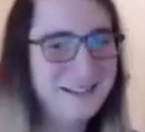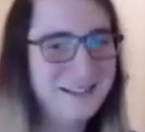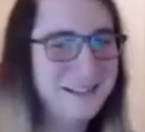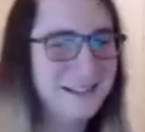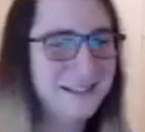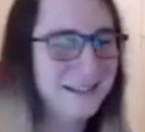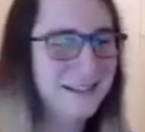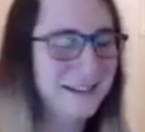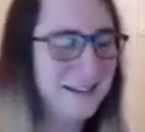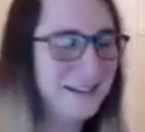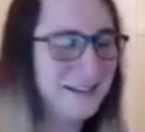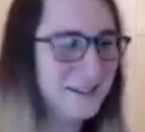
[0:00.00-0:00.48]

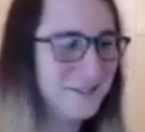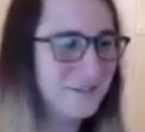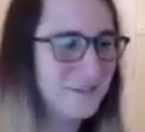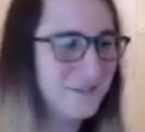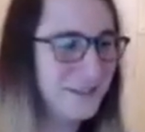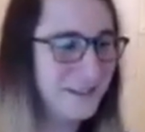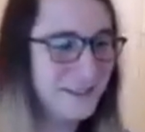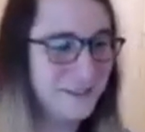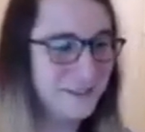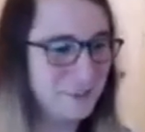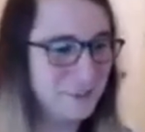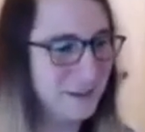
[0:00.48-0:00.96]
It is a
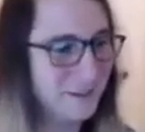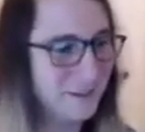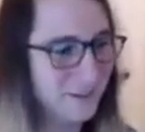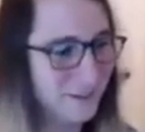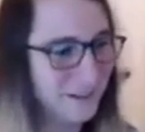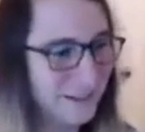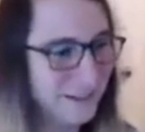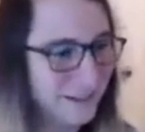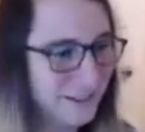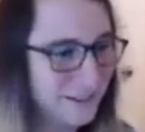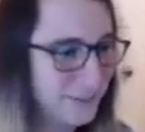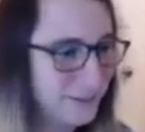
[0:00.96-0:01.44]
fun
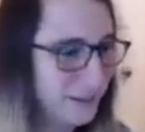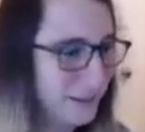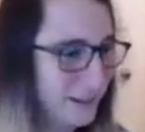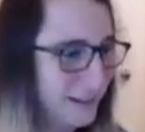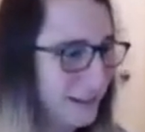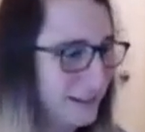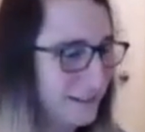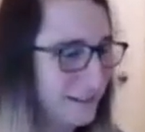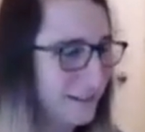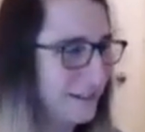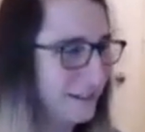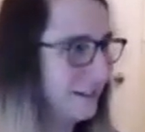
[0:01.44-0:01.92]
speedrun. It's real
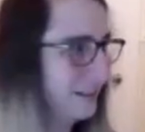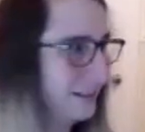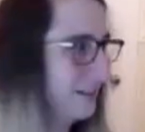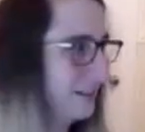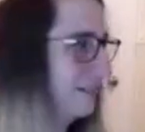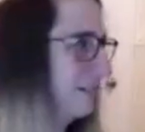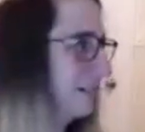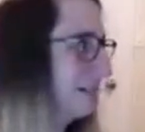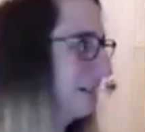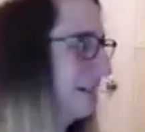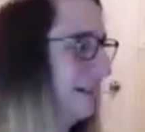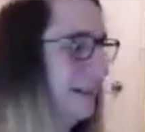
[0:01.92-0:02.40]
easy to
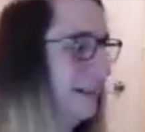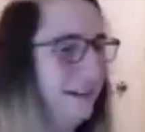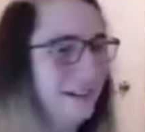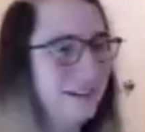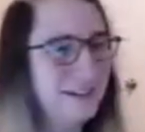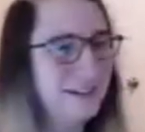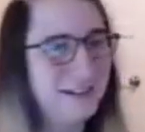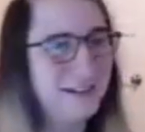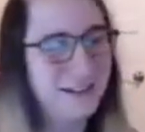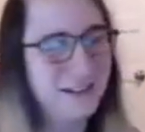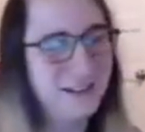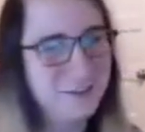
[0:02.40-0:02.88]
learn.
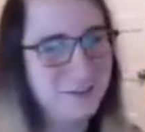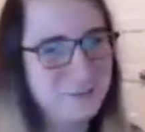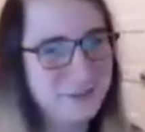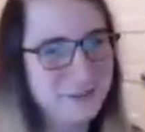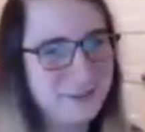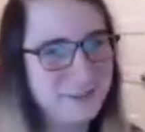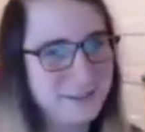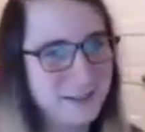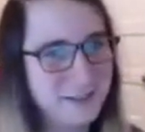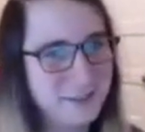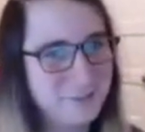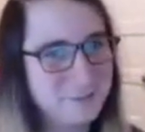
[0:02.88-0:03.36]
I
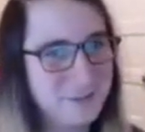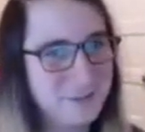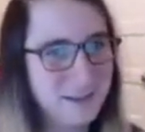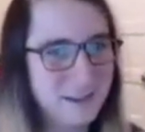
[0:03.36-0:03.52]
picked it up